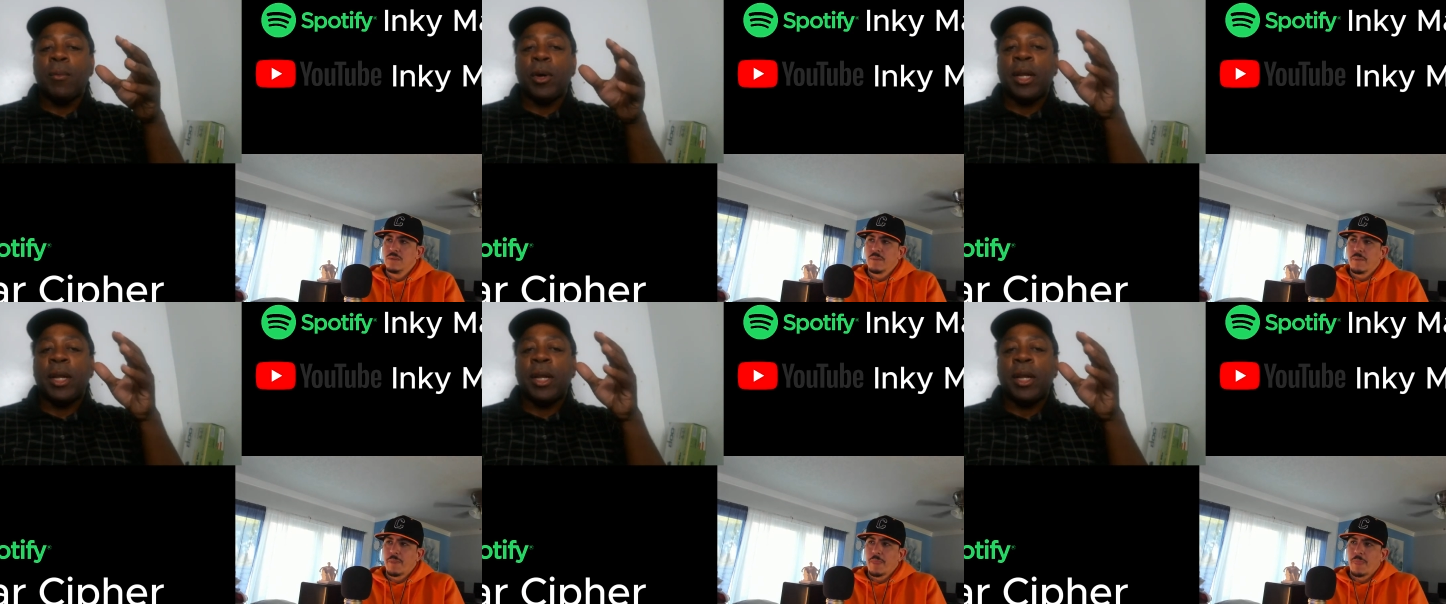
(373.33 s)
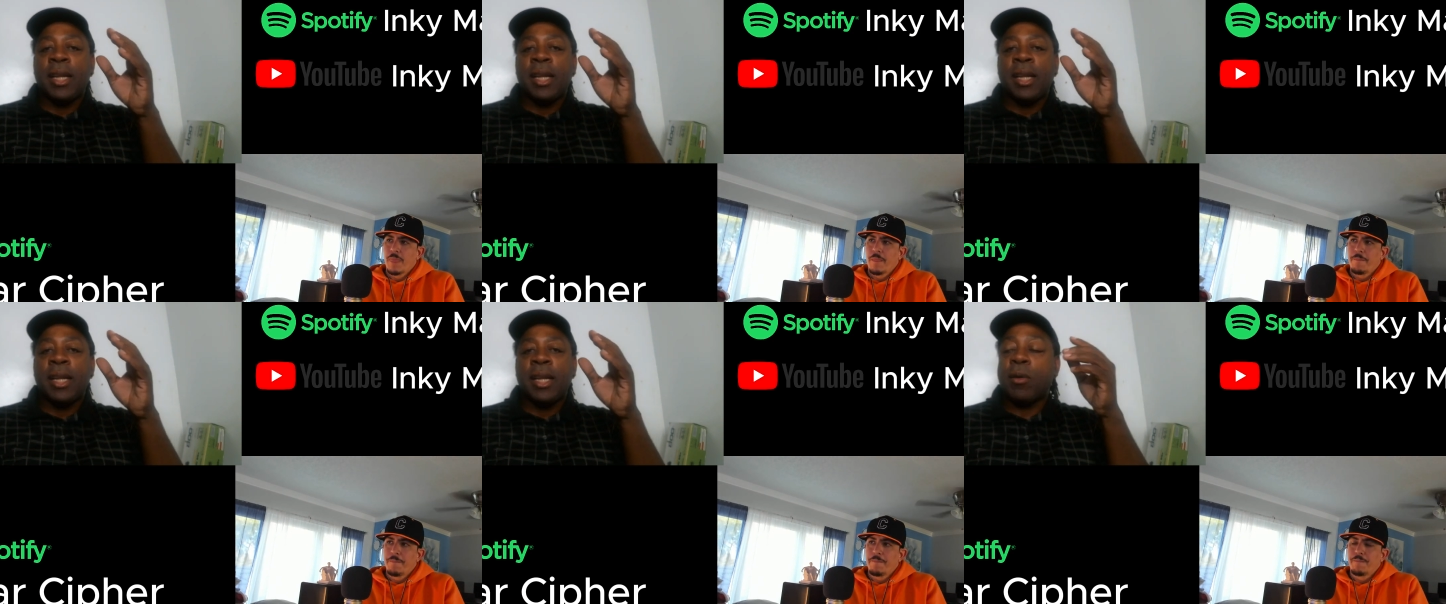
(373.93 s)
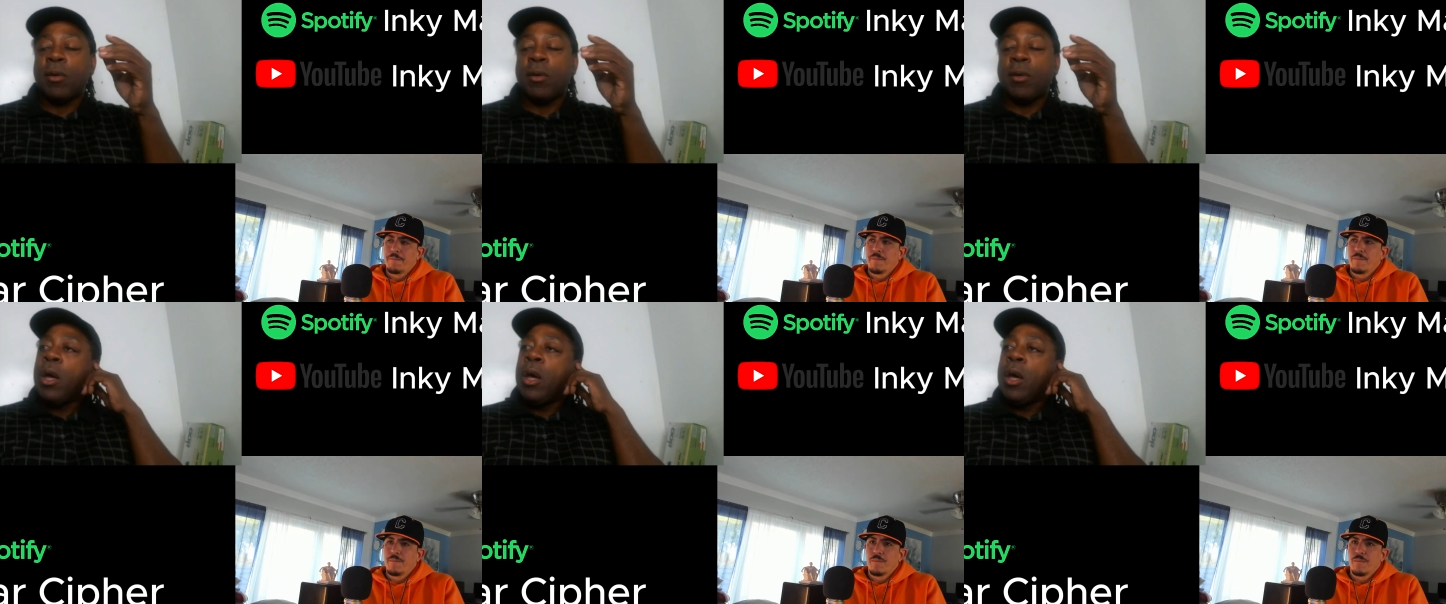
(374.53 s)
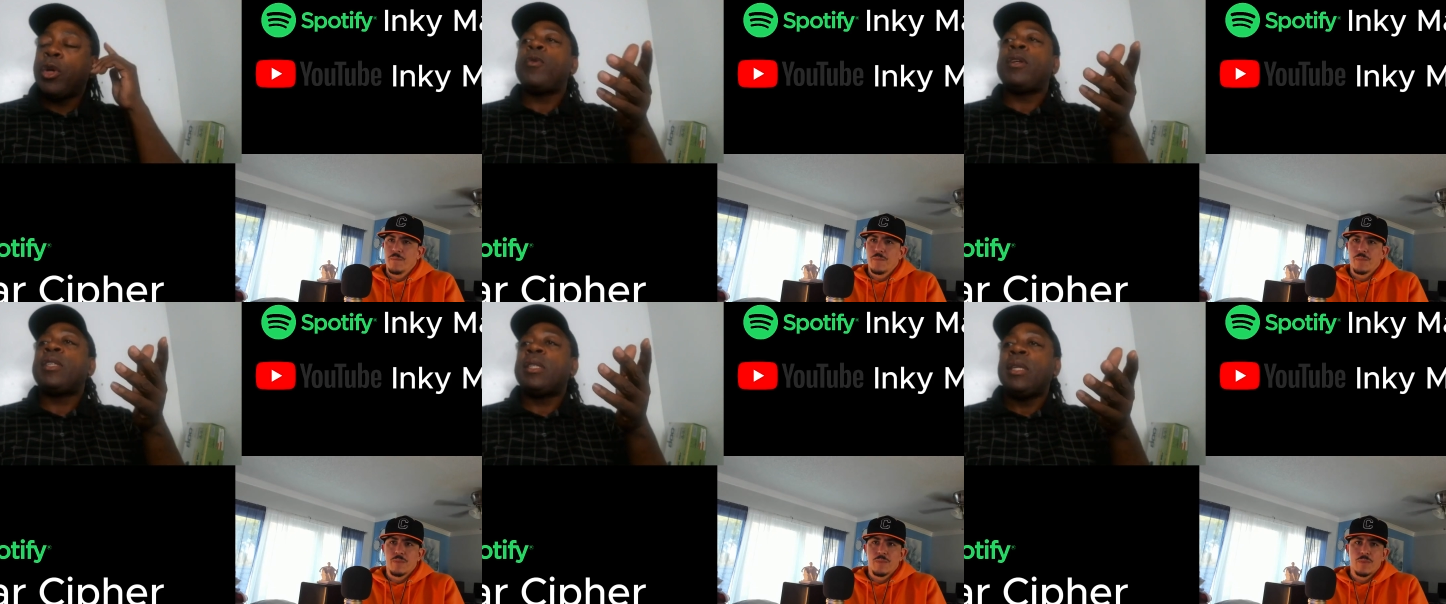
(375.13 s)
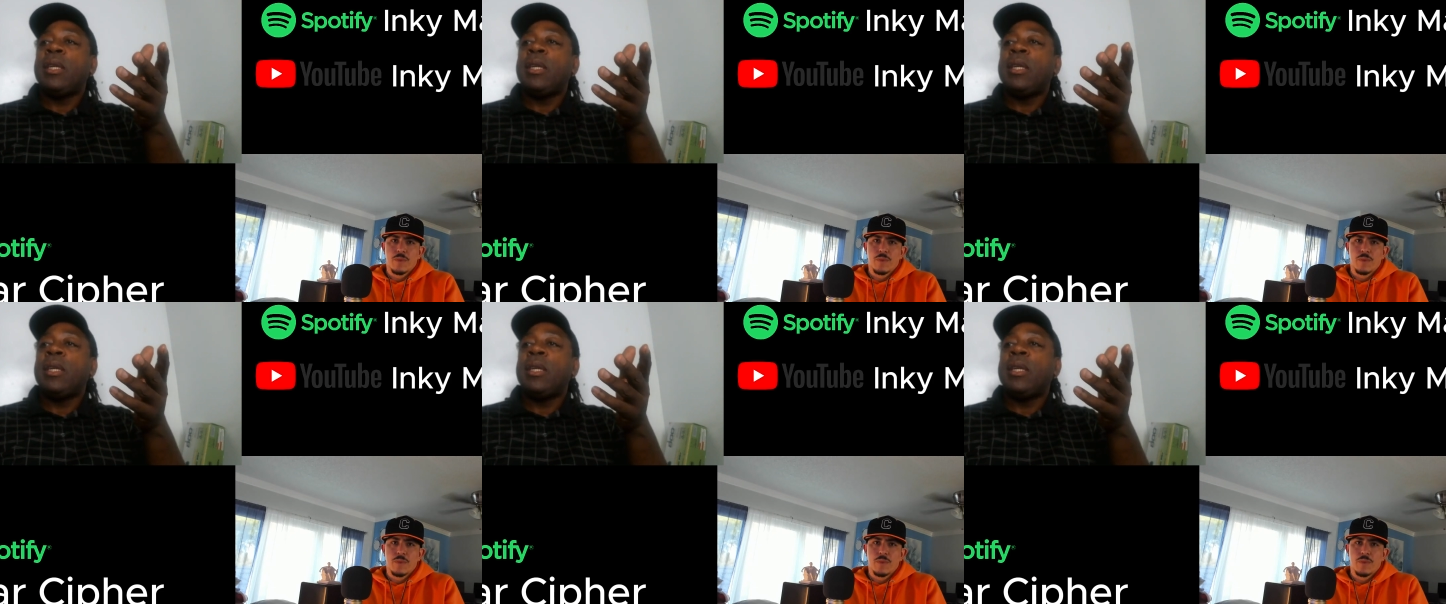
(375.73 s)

Speaker 1: what it. When you're doing a scene,